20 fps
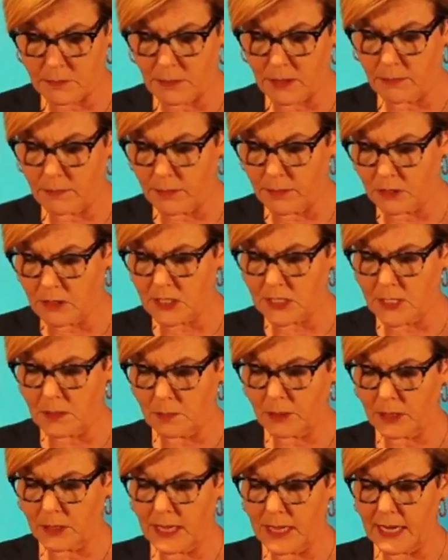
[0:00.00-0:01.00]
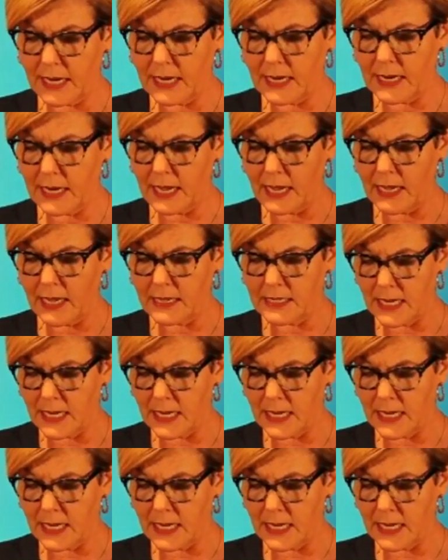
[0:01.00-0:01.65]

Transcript: but mostly played at